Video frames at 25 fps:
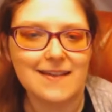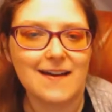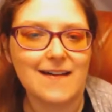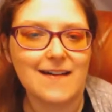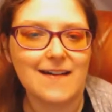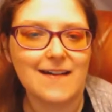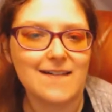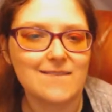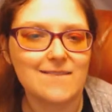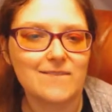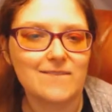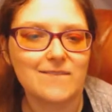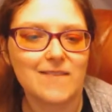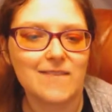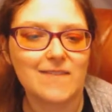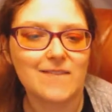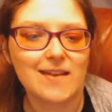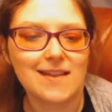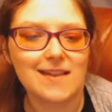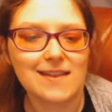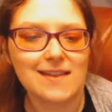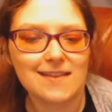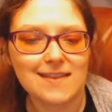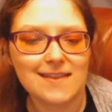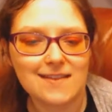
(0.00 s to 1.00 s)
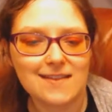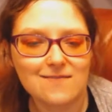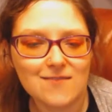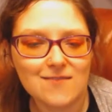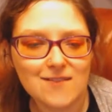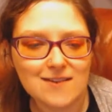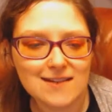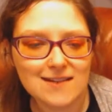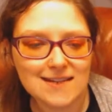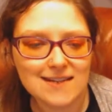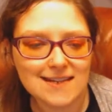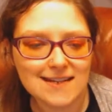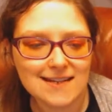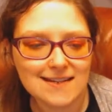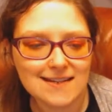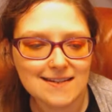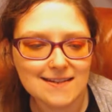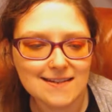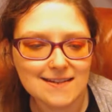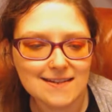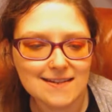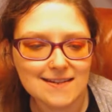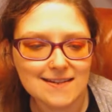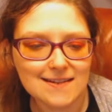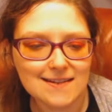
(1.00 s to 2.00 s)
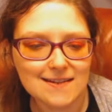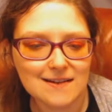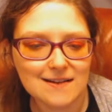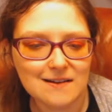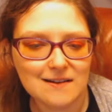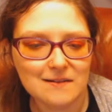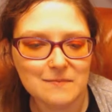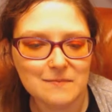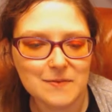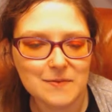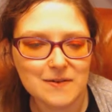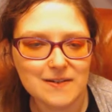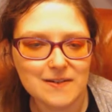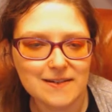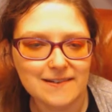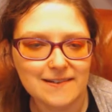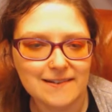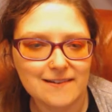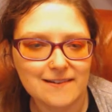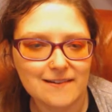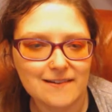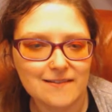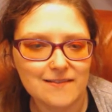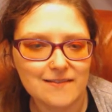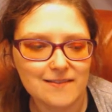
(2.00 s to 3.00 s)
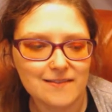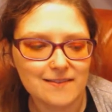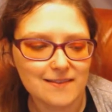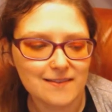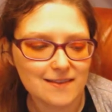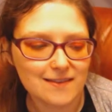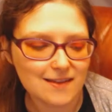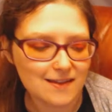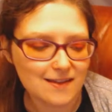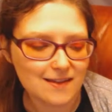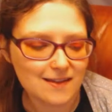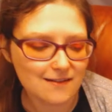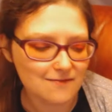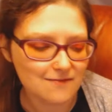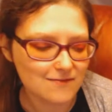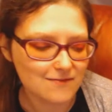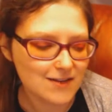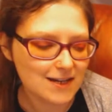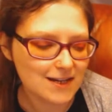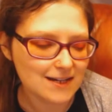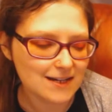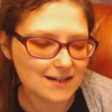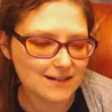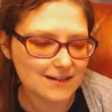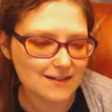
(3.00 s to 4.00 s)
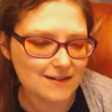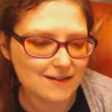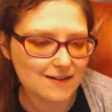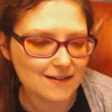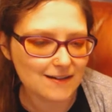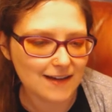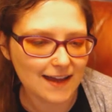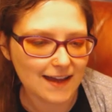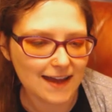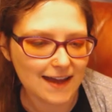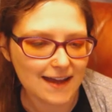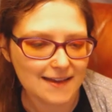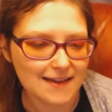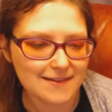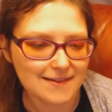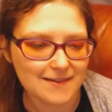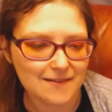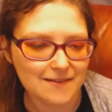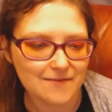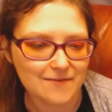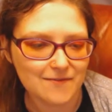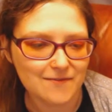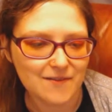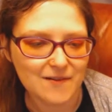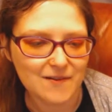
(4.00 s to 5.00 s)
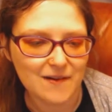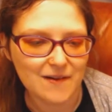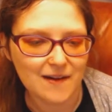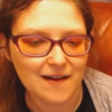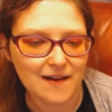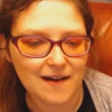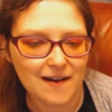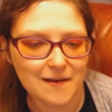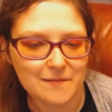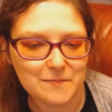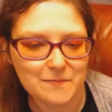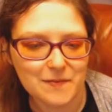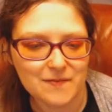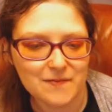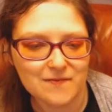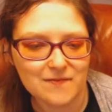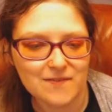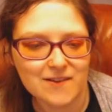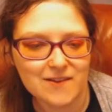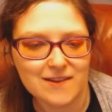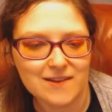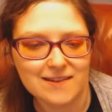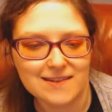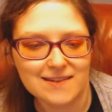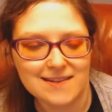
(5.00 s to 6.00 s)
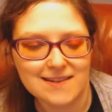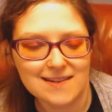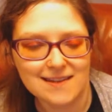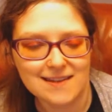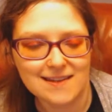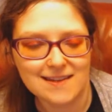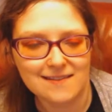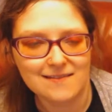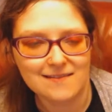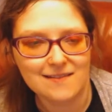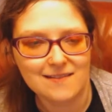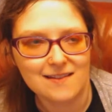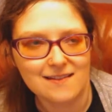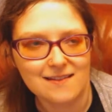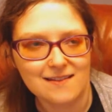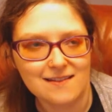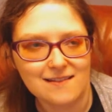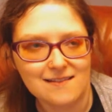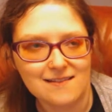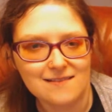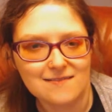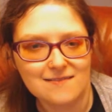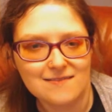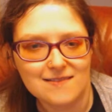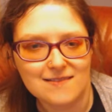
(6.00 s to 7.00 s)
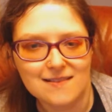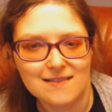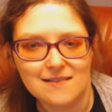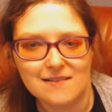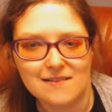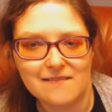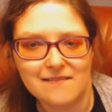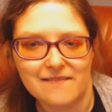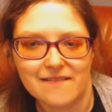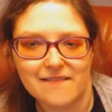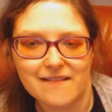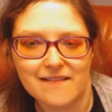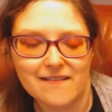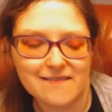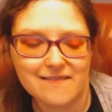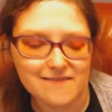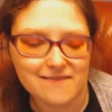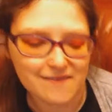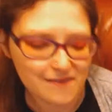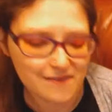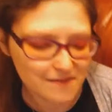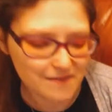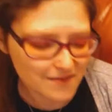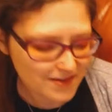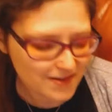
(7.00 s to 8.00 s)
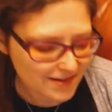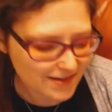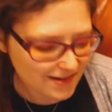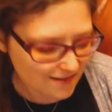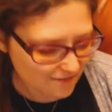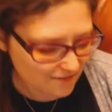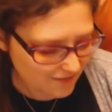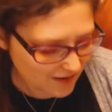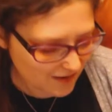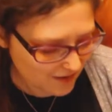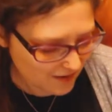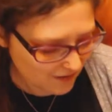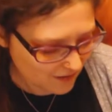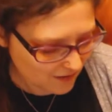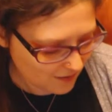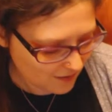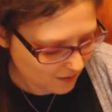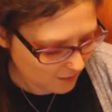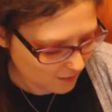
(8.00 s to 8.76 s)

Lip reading: And they've got Sansa Stark, but she's got the really dark hair, so I thought I'd prefer to. I wonder if